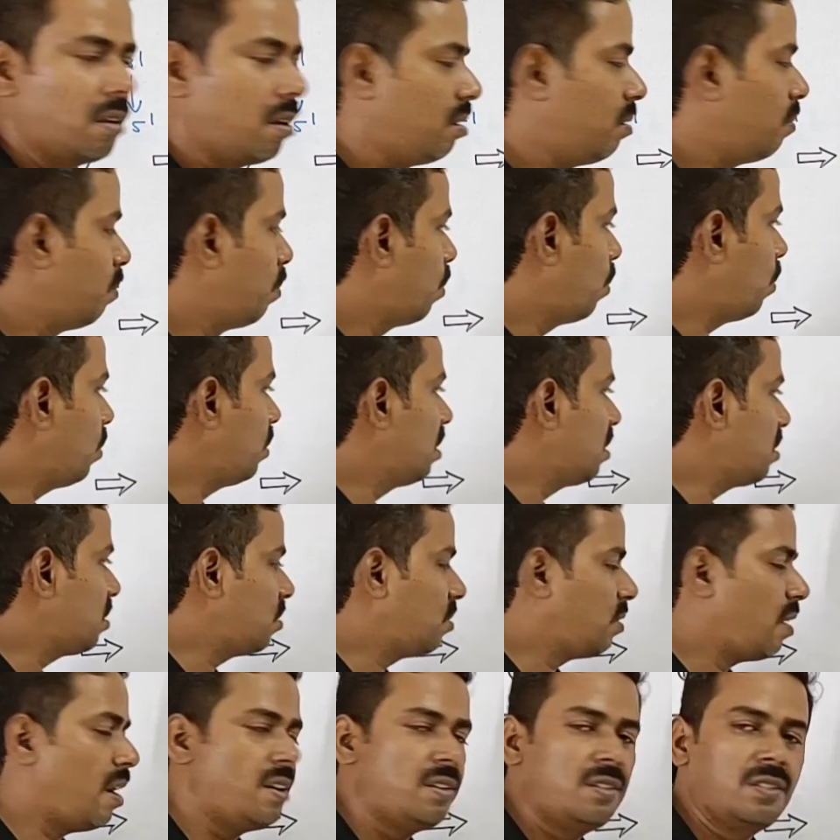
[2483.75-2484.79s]
on both the
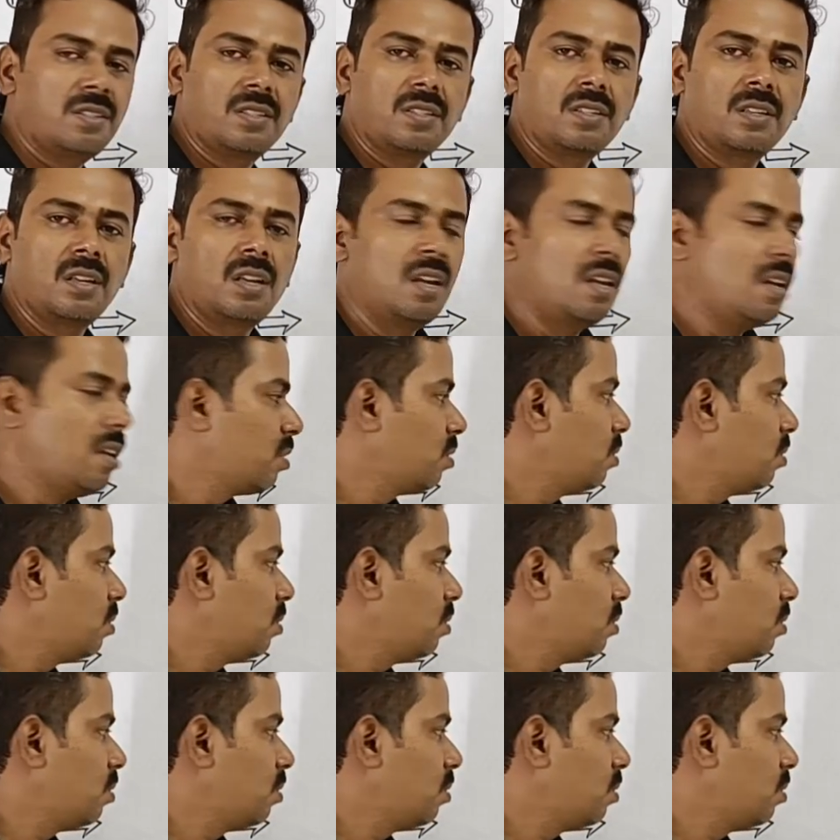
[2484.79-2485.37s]
strands.